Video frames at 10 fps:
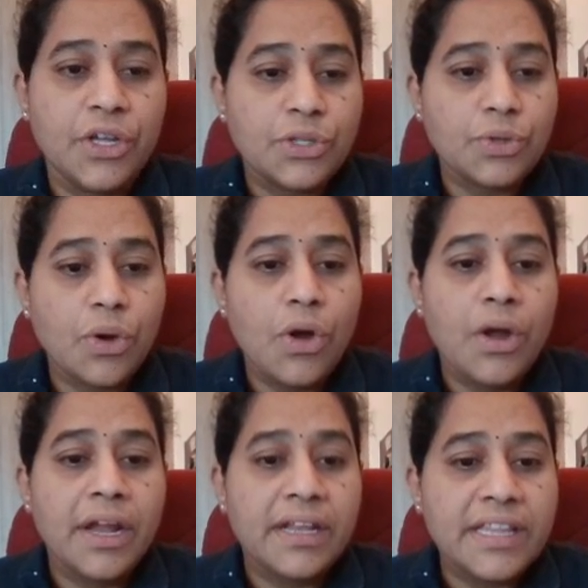So,
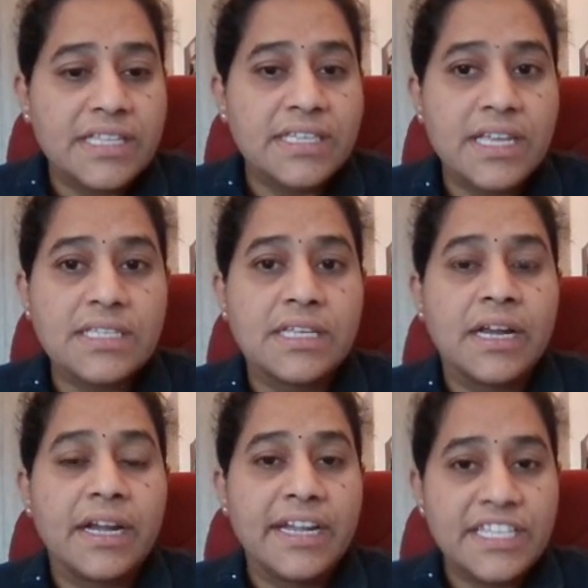this is
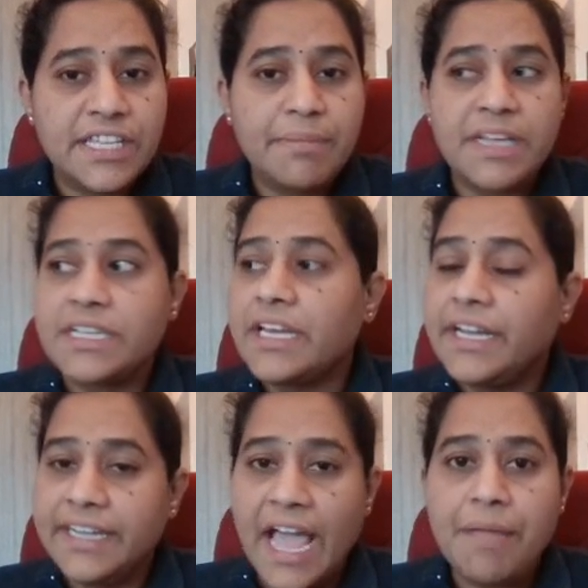decimation
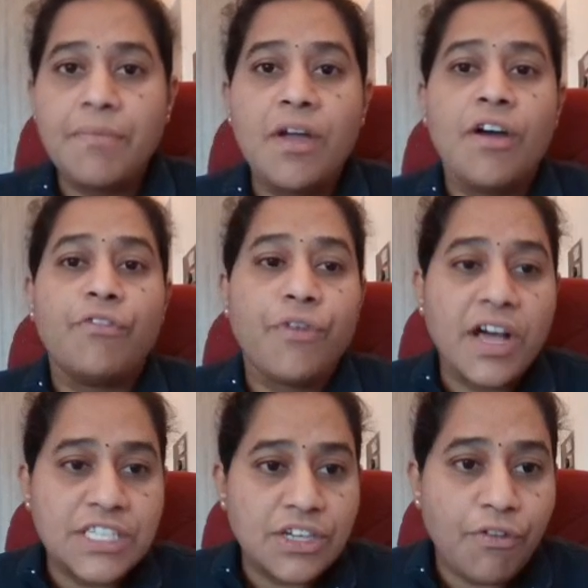in time
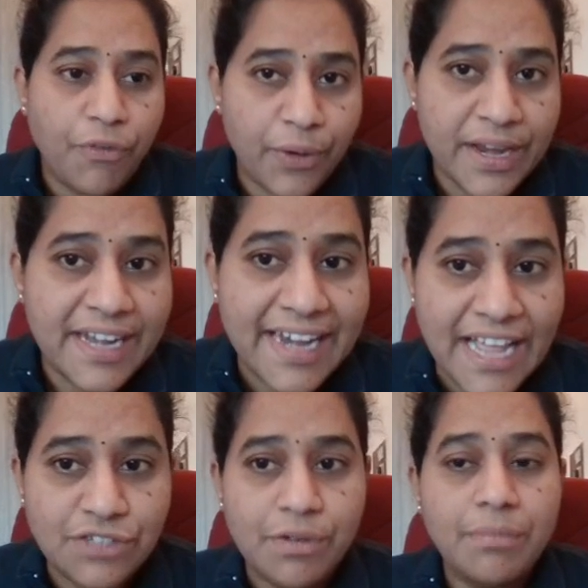fast Fourier
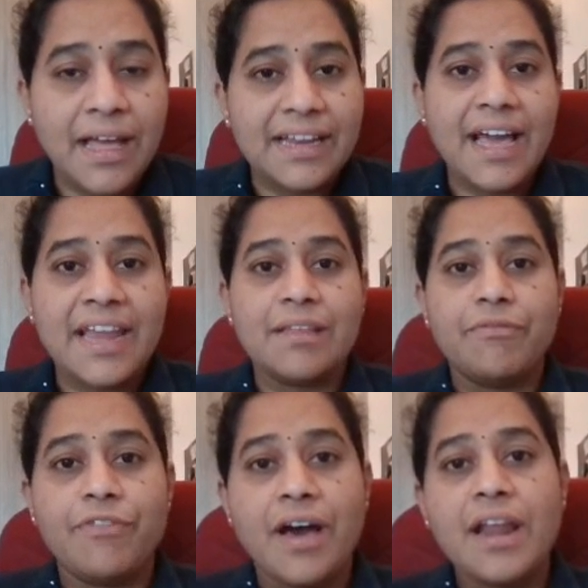transform
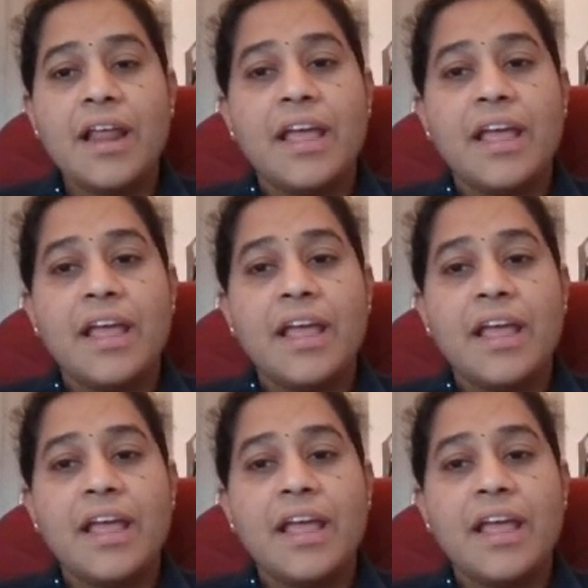algorithm for